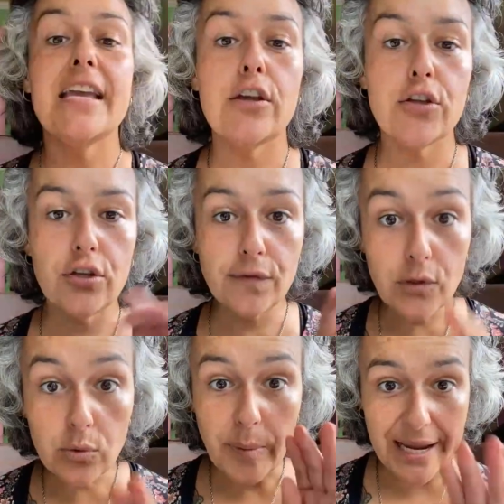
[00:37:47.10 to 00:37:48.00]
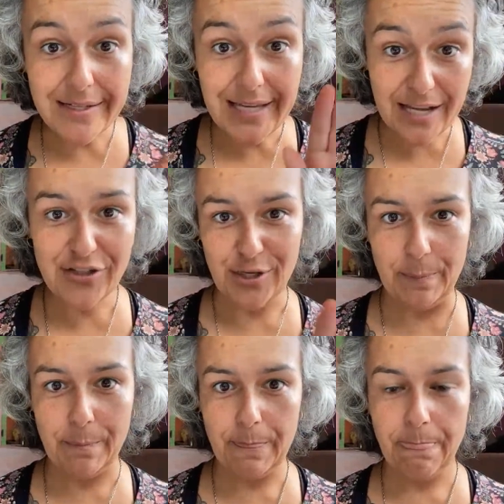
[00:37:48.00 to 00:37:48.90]
If you pay
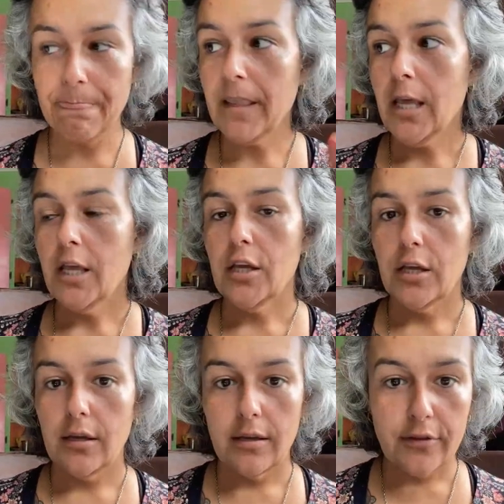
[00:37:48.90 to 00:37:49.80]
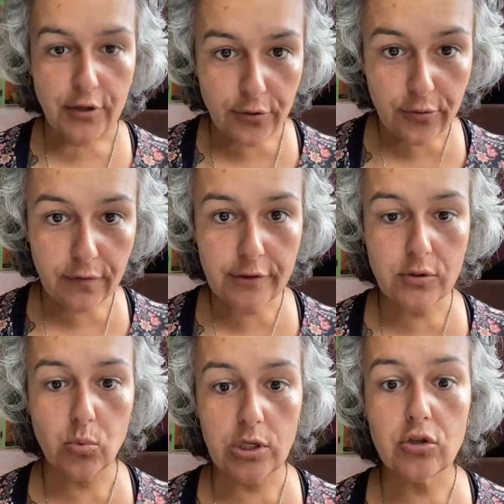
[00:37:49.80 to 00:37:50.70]
attention, the universe
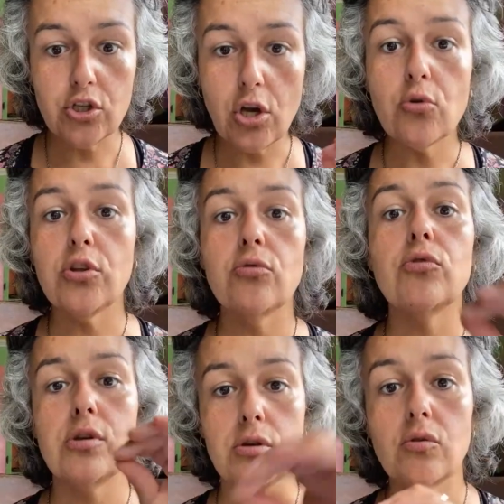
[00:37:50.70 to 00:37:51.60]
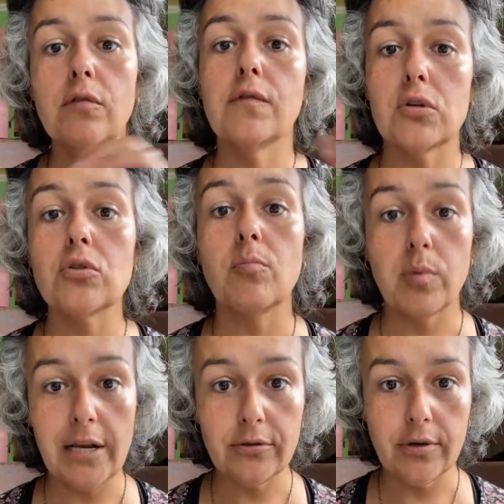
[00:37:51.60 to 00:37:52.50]
will show you the universal
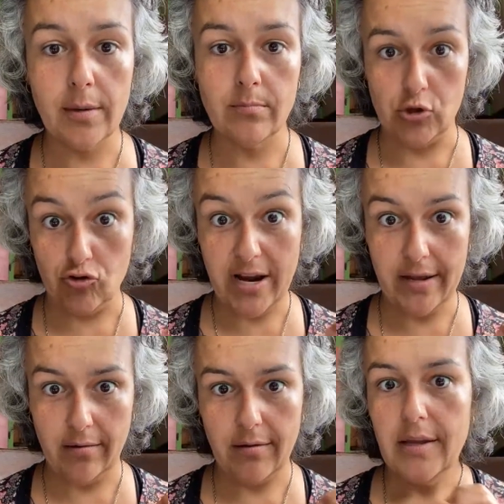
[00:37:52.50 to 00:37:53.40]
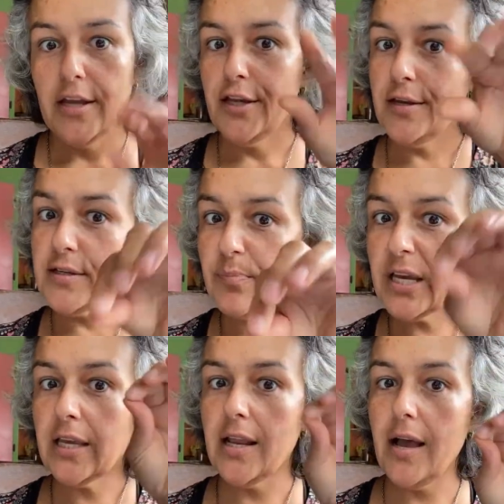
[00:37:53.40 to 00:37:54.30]
breadcrumb trail. You just
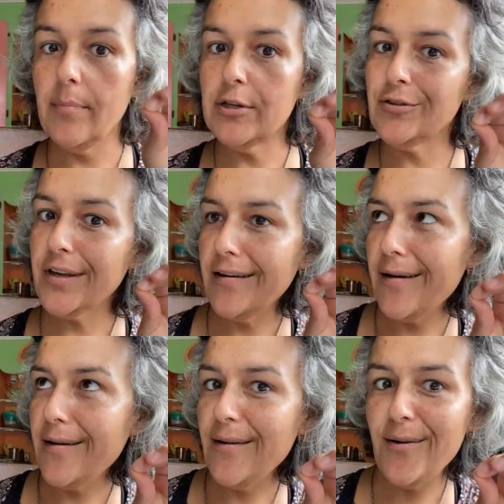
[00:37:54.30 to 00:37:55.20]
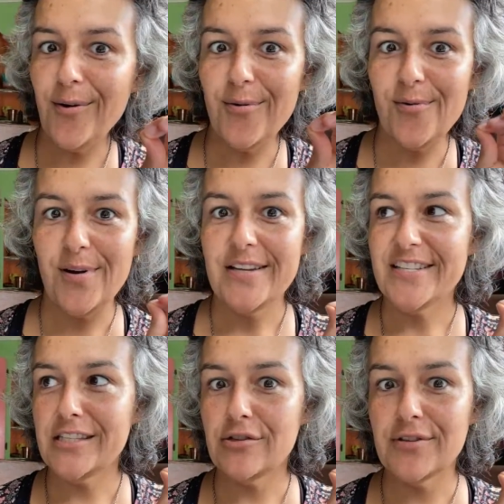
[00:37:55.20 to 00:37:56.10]
pick it up and you're like, oh,
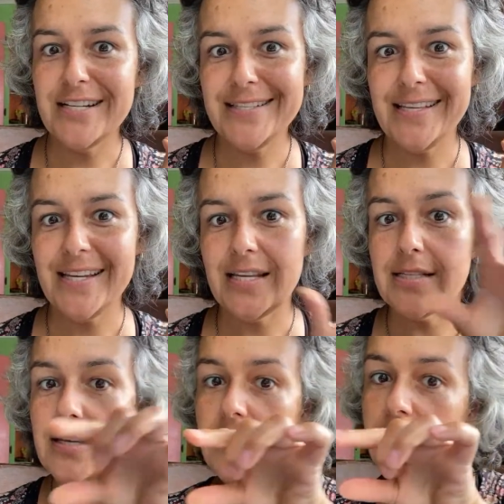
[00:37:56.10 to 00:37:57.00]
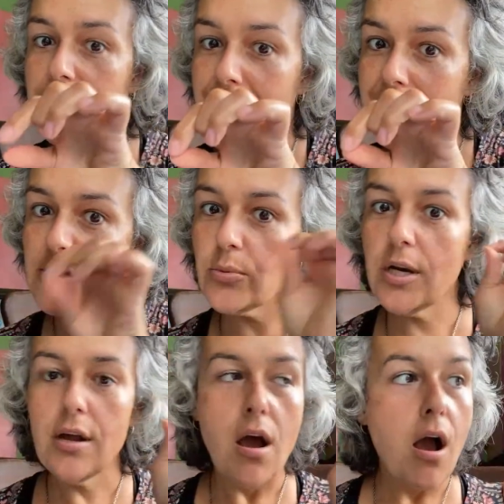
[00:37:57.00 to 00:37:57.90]
synchronicities. Next
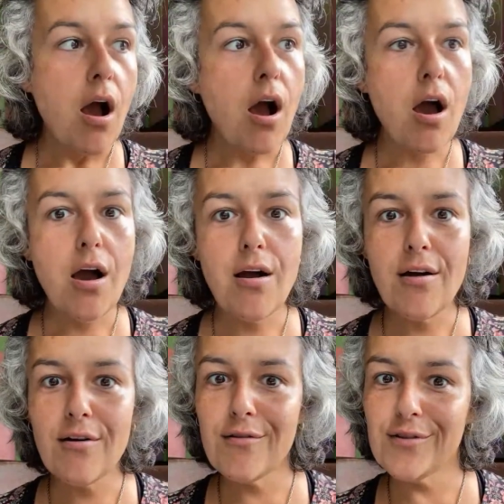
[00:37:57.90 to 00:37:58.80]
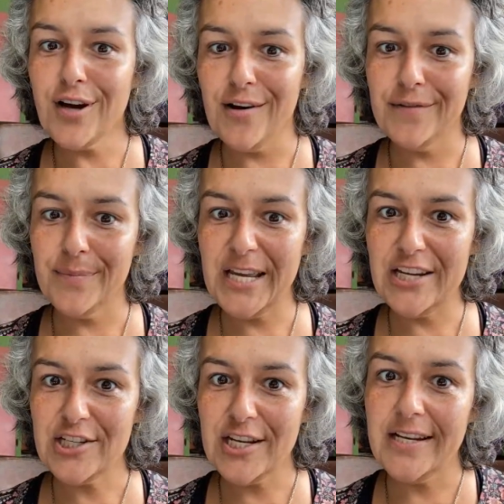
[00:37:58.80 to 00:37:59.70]
one. Oh,
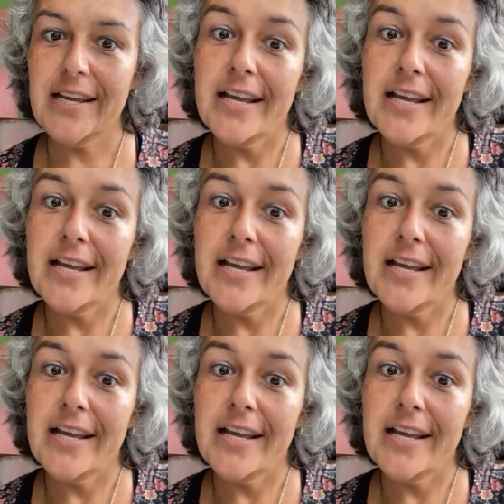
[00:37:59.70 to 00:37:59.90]
confirmation.